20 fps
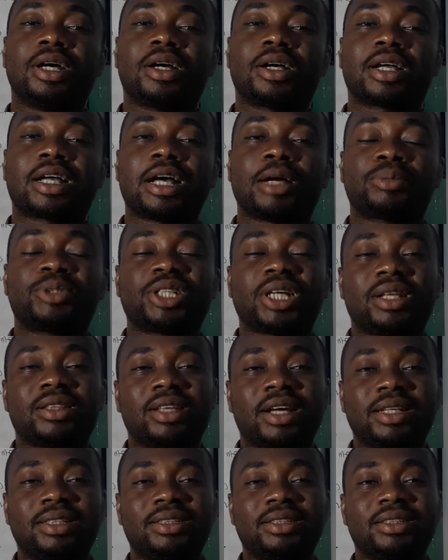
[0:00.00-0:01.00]
capture
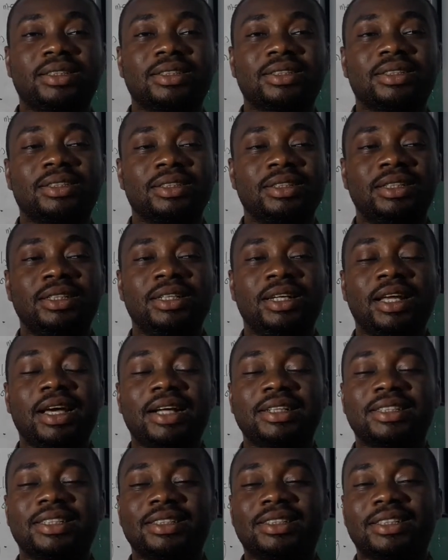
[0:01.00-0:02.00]
that in the
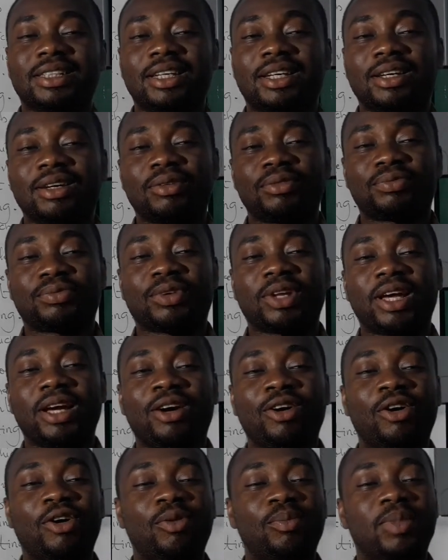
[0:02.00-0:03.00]
artistic
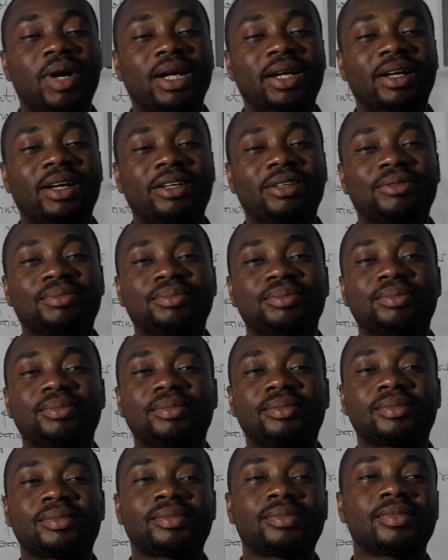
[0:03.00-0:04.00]
flair or manner,
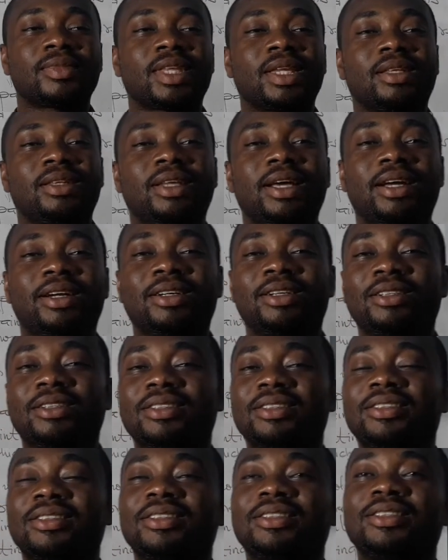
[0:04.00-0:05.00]
then
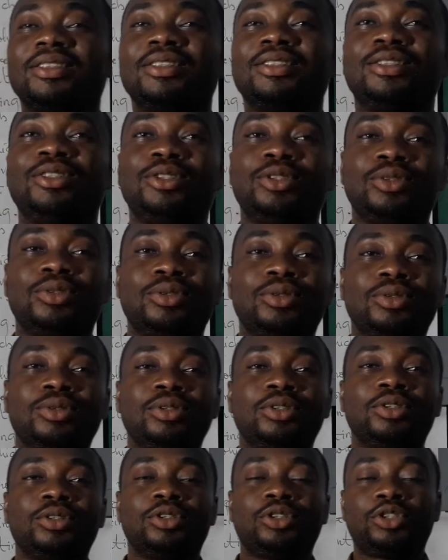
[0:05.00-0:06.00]

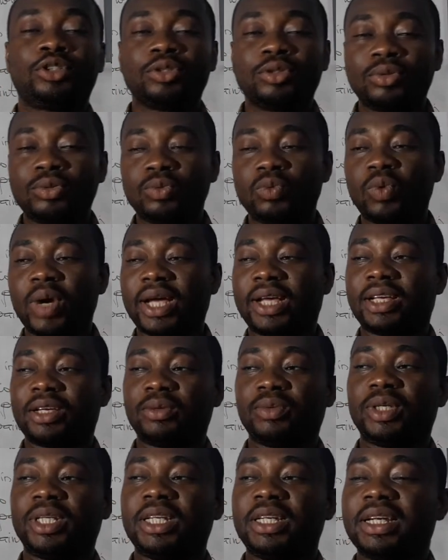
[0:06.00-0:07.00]
you should work
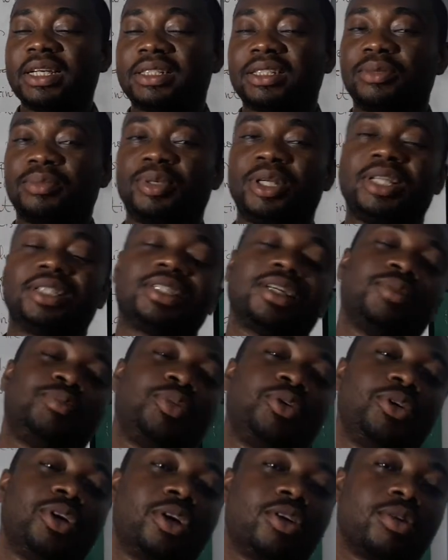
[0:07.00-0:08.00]
within a stipulated
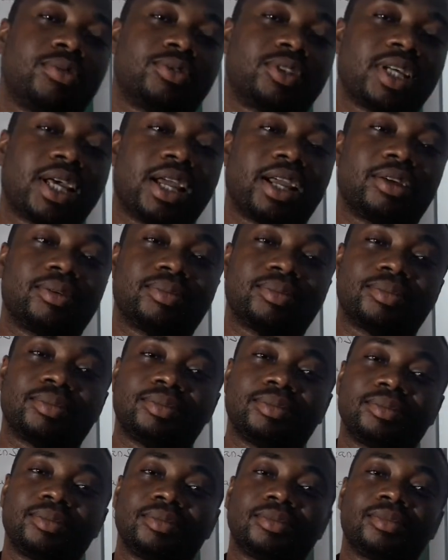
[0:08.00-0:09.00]
period of time.
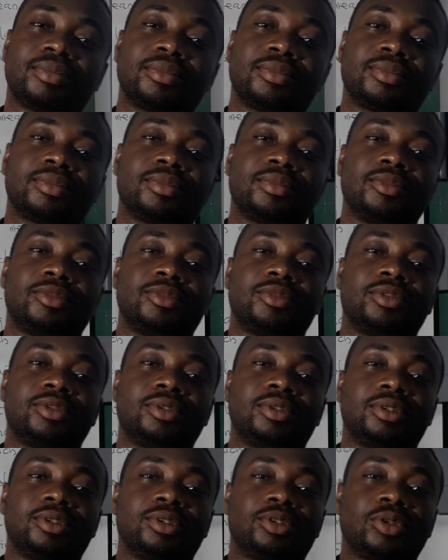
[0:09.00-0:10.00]

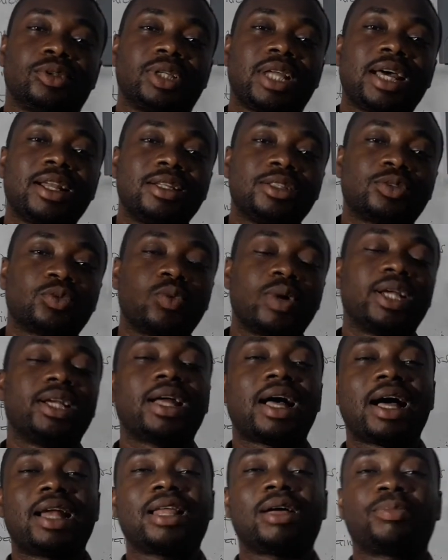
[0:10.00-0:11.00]
So that is
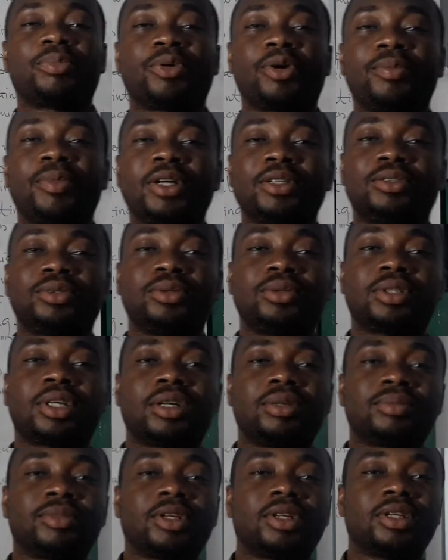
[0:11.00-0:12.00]
when alla prima
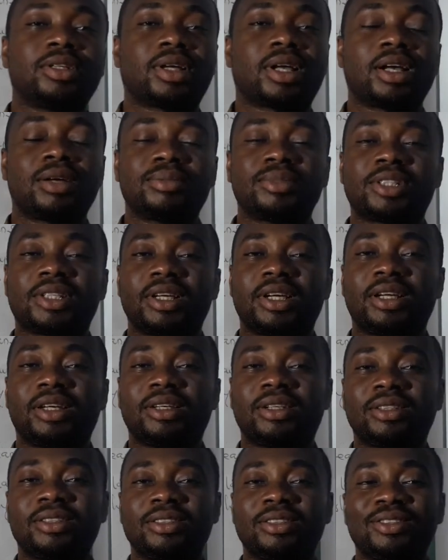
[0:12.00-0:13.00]
comes in.
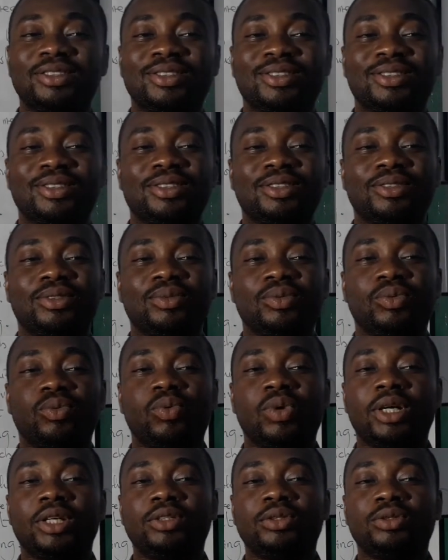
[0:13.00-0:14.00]

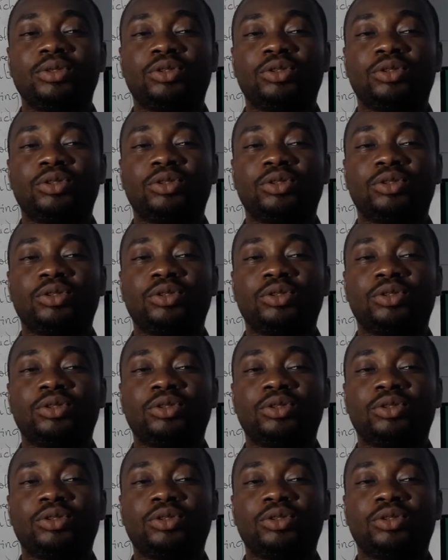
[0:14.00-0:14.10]
When you